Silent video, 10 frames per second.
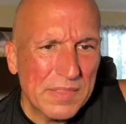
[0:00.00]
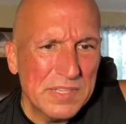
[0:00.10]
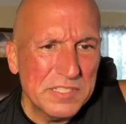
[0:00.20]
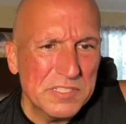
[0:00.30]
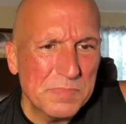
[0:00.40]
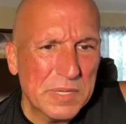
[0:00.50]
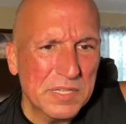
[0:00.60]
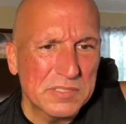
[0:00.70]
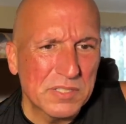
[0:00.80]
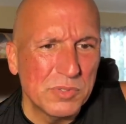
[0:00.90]
This is
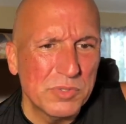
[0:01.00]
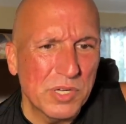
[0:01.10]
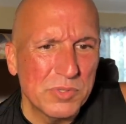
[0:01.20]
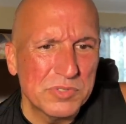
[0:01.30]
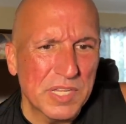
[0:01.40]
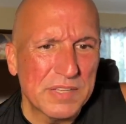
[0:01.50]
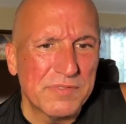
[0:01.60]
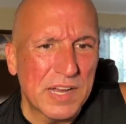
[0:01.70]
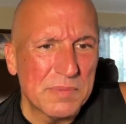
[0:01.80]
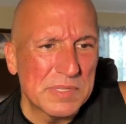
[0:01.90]
because glucose and
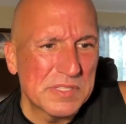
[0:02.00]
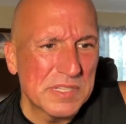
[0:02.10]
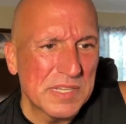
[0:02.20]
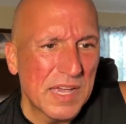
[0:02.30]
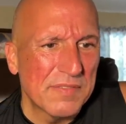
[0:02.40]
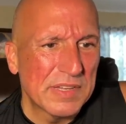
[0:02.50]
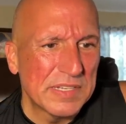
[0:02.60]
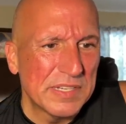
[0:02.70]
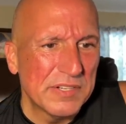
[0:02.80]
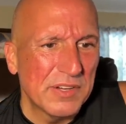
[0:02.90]
vitamin C have a
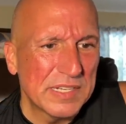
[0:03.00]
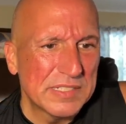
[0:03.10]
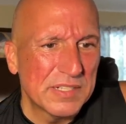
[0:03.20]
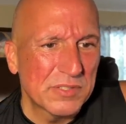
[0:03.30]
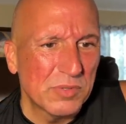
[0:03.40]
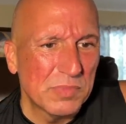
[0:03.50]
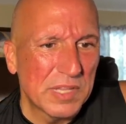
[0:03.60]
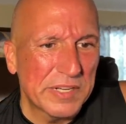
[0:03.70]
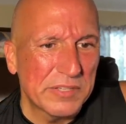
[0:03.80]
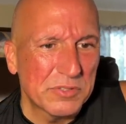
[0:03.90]
near identical
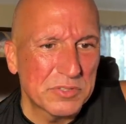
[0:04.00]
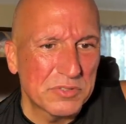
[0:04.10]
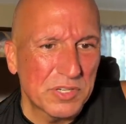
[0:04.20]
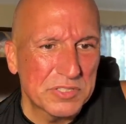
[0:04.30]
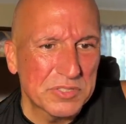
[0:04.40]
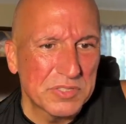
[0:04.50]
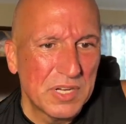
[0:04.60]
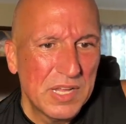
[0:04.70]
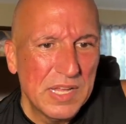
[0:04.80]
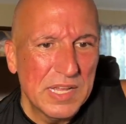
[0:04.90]
molecular structure
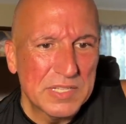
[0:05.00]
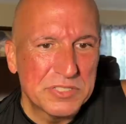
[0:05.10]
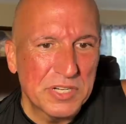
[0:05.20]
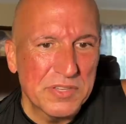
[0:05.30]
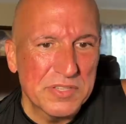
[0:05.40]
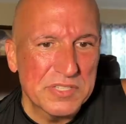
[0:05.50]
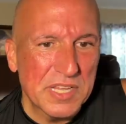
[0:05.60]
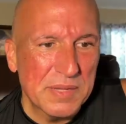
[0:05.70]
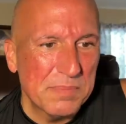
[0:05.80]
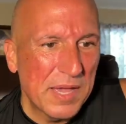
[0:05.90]
and share the
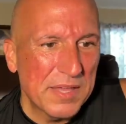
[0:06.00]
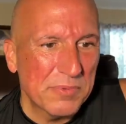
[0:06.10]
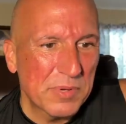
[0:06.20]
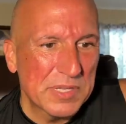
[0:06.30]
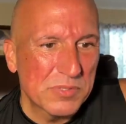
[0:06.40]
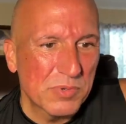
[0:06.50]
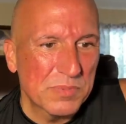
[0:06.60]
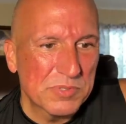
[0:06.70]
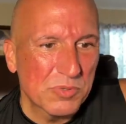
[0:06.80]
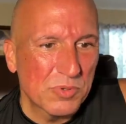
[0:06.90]
same pathways when
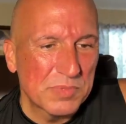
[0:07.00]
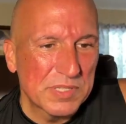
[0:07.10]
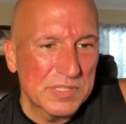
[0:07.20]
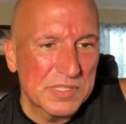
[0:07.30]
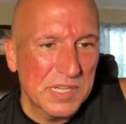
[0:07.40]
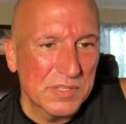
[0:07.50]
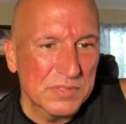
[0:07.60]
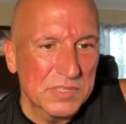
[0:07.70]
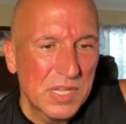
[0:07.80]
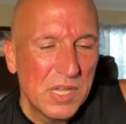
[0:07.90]
absorbed into
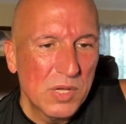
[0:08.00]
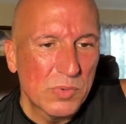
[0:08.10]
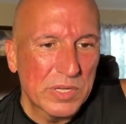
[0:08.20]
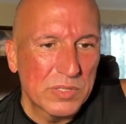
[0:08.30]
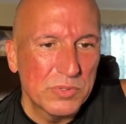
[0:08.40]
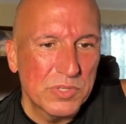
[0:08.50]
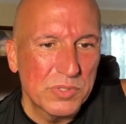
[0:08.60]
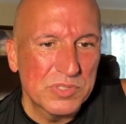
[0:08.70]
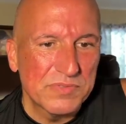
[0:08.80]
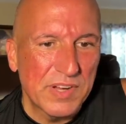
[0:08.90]
cells. When
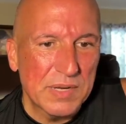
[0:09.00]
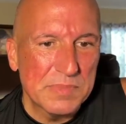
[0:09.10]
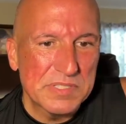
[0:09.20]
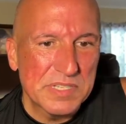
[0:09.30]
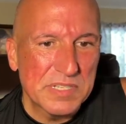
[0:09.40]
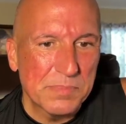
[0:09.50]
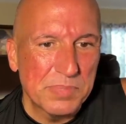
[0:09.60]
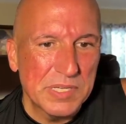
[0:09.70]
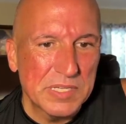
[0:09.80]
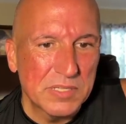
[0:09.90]
glucose and vitamin C
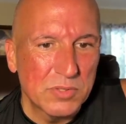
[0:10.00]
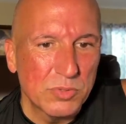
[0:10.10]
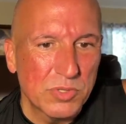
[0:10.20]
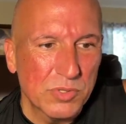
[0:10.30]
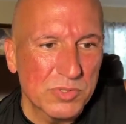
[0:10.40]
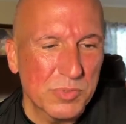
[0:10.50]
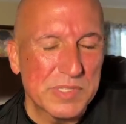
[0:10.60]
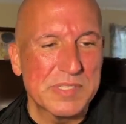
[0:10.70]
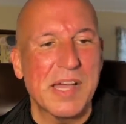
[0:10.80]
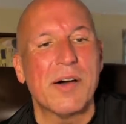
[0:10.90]
compete, glucose
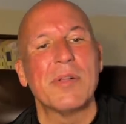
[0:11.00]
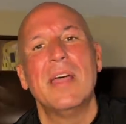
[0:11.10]
wins out.